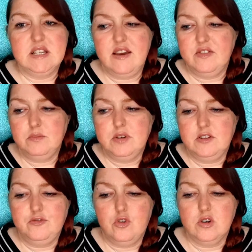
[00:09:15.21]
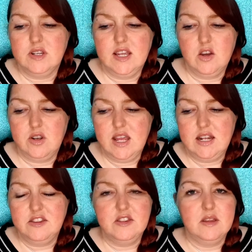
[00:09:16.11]
I haven't played Fortnite or
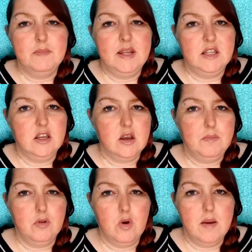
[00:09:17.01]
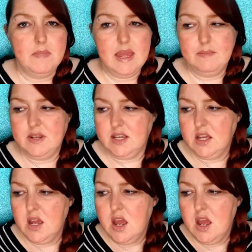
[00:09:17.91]
anything that might take up a lot of memory.